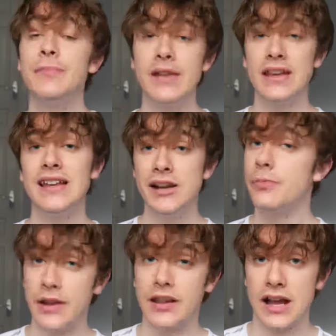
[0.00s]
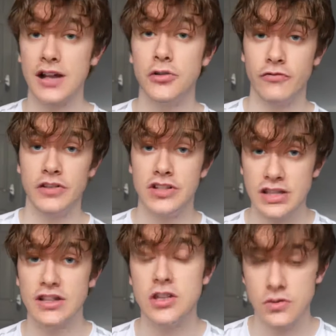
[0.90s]
been a little bit of that coverage
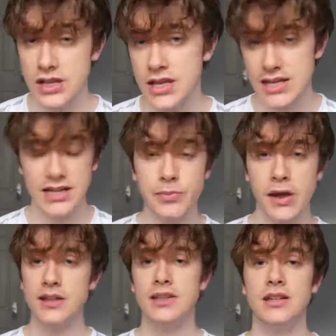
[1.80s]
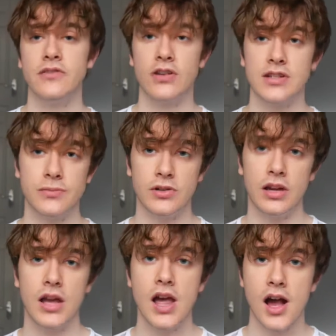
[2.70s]
in the UK. The Independent did a very
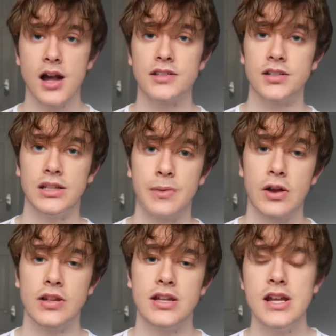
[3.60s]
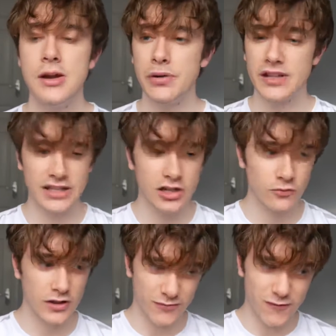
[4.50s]
similar article about it. But
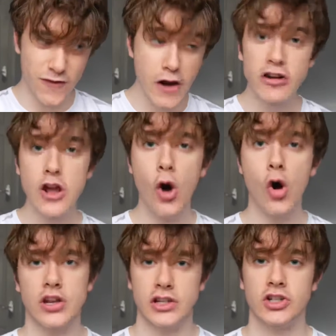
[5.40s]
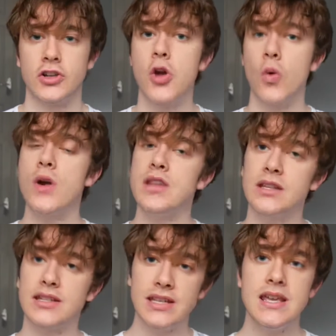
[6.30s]
it's very hawkish when
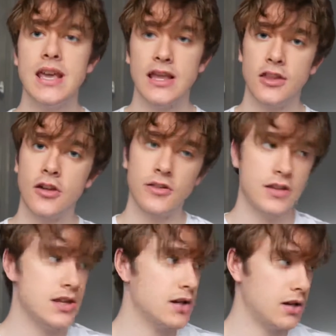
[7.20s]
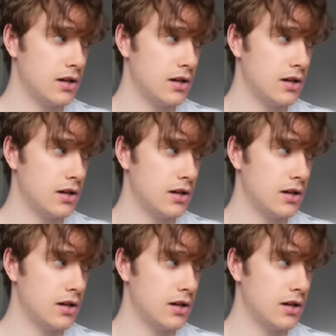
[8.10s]
you're seeing the